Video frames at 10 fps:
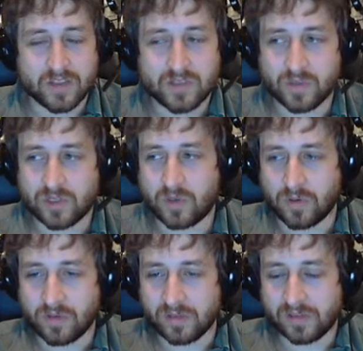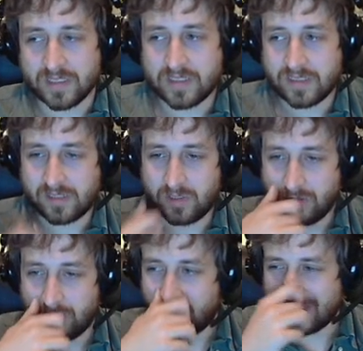So I shortened the list
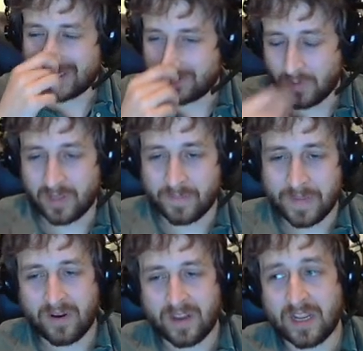to a small amount,